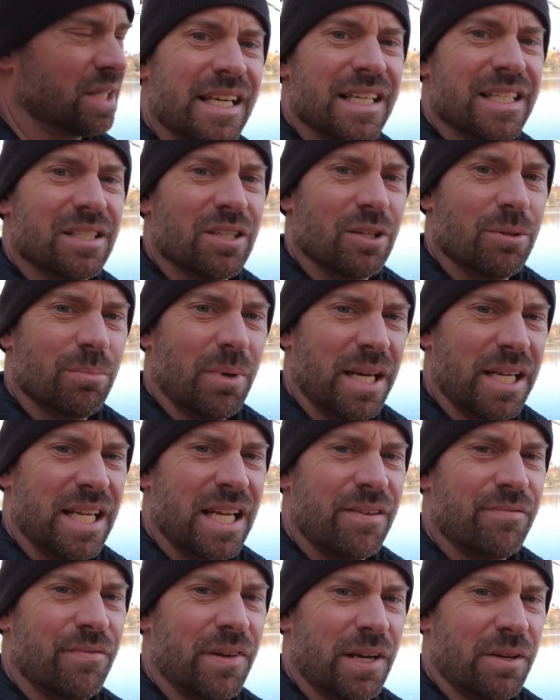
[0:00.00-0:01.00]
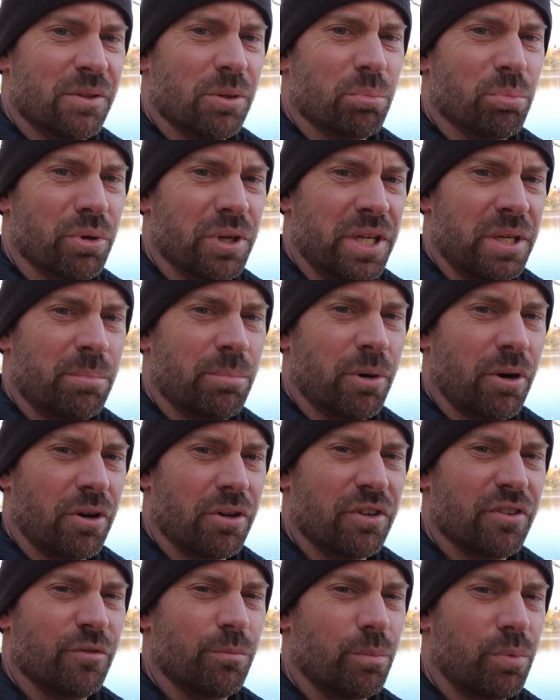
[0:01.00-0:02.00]
So I might have found the pretty
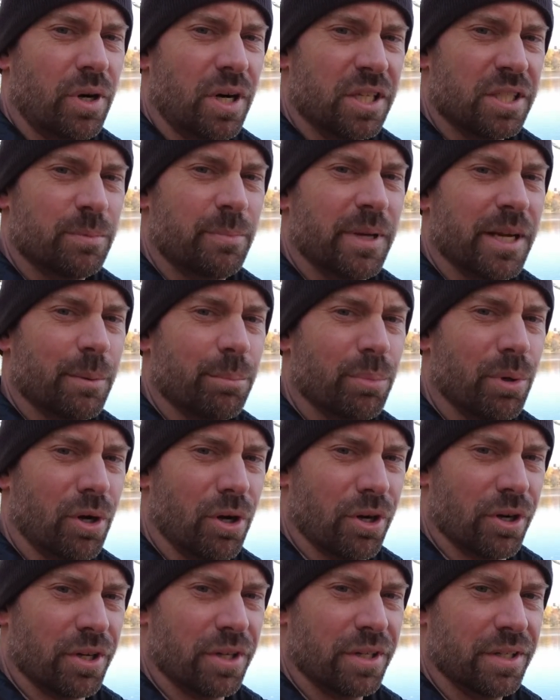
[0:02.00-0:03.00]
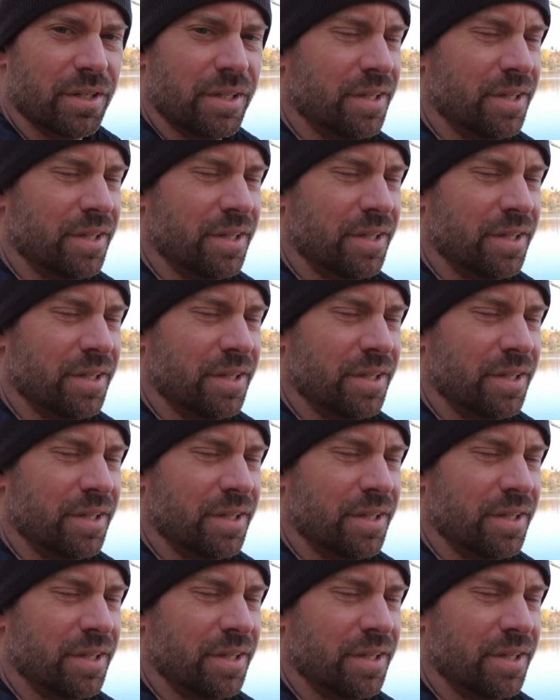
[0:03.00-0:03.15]
part of Prospect Park.